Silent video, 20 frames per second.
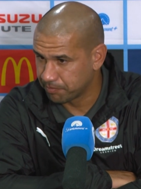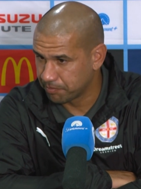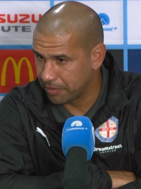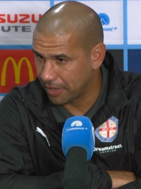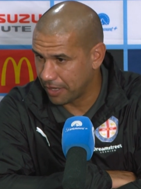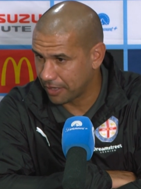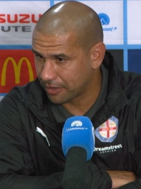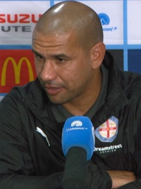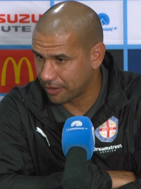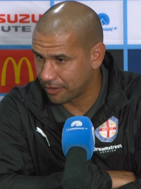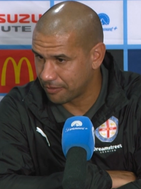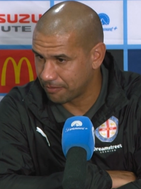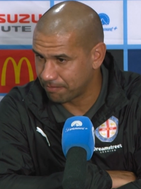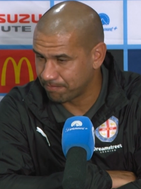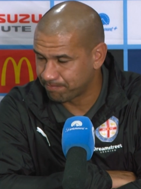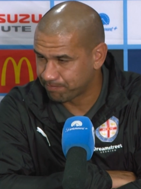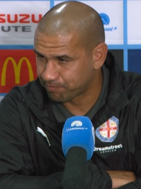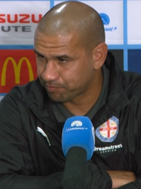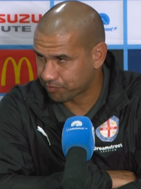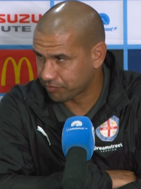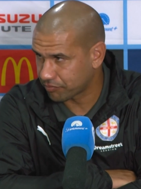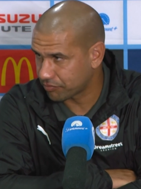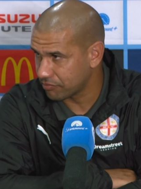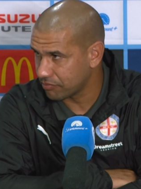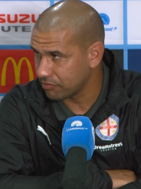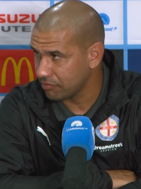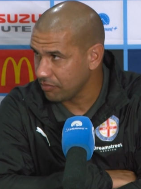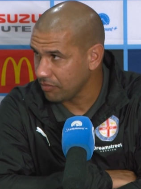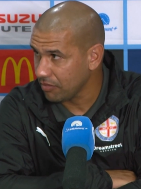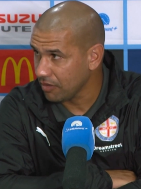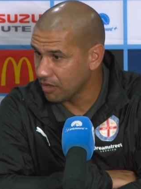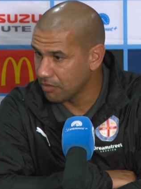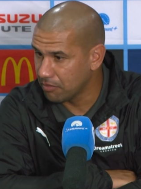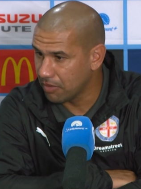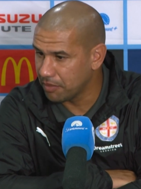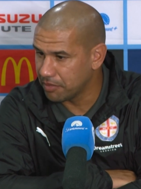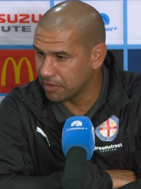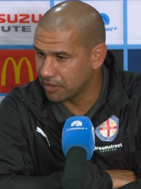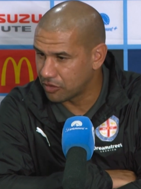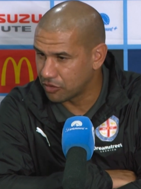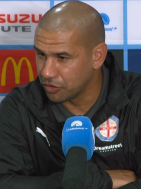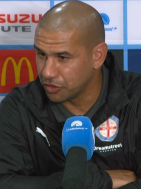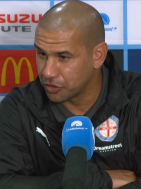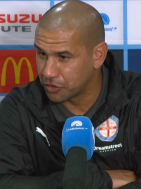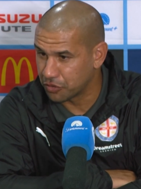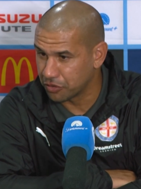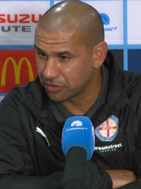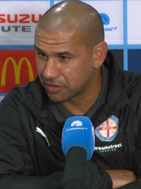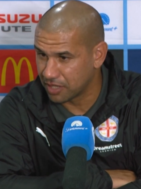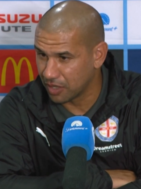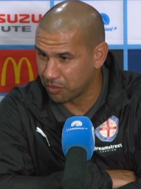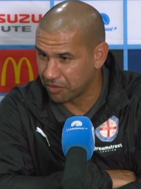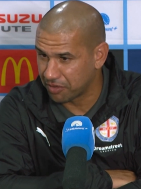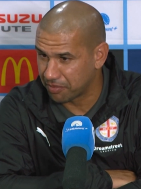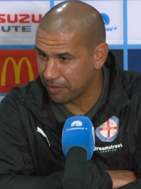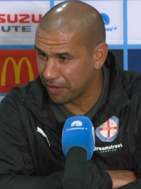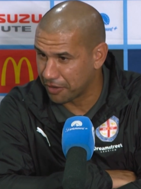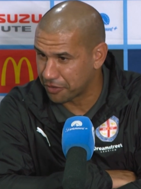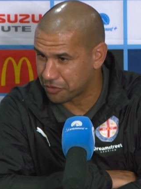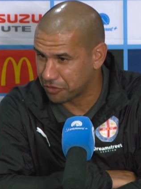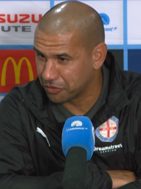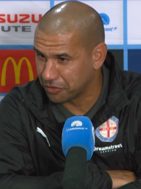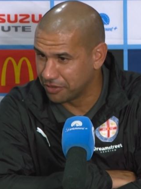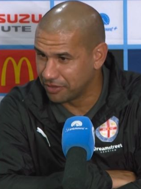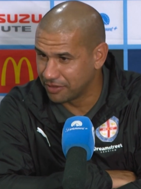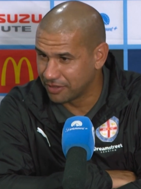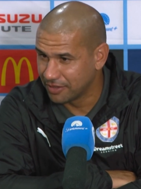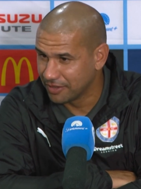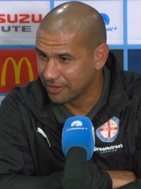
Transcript: back, and maybe you couldn't tell with Marco,